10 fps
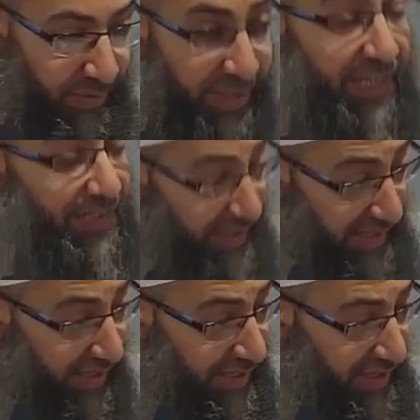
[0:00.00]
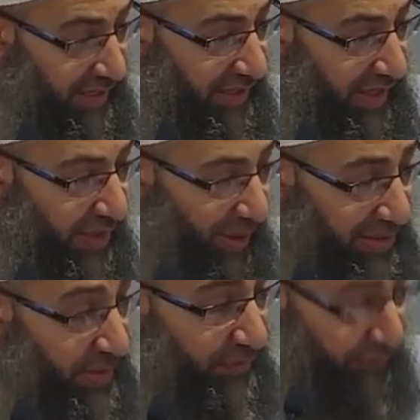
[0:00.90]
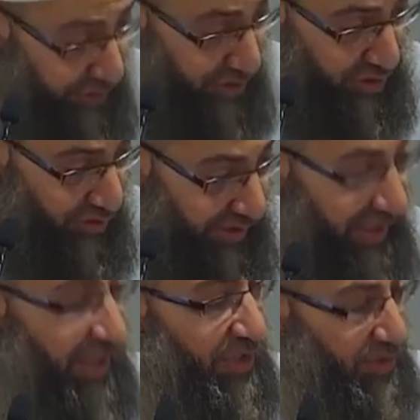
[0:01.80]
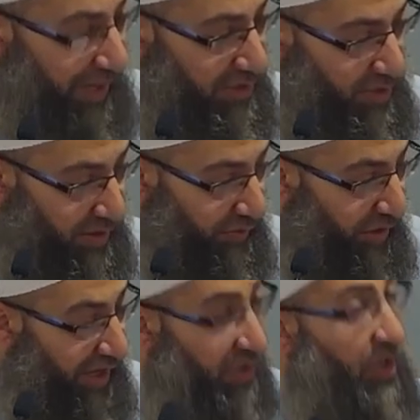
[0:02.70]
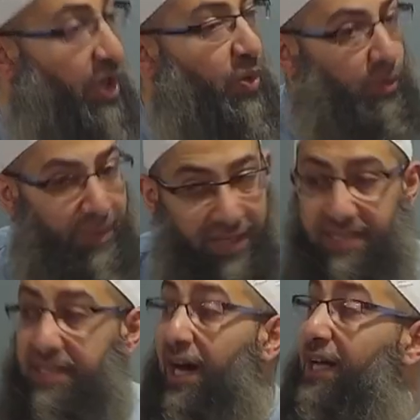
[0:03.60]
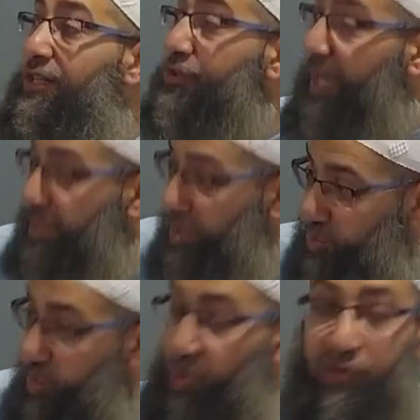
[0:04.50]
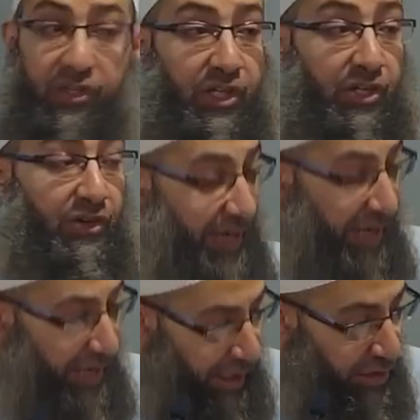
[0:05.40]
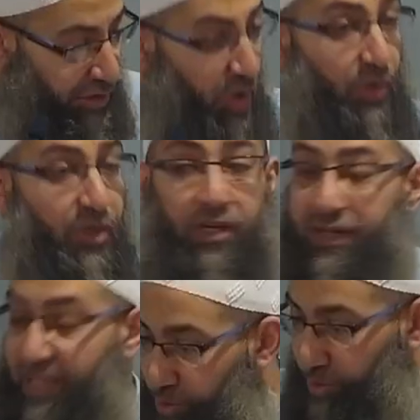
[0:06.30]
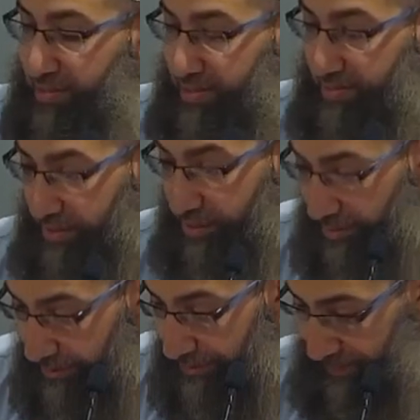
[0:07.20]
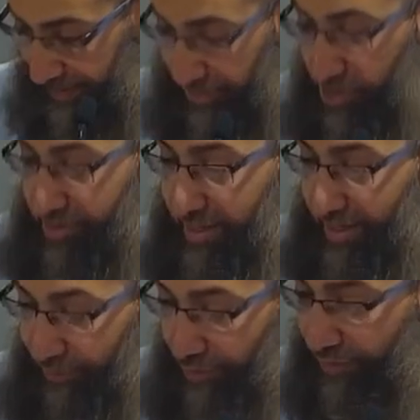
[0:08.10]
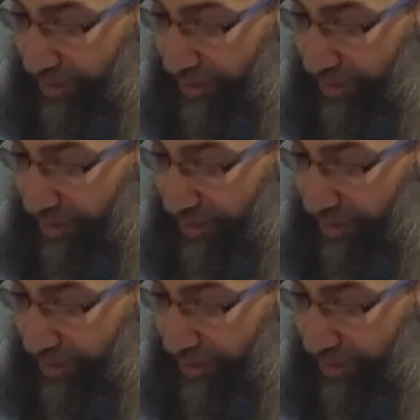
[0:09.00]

Didn't he say, sallallahu alayhi wa sallam, the first three to enter the fire will be a scholar and a warrior and a donor that were insincere, that just did it for the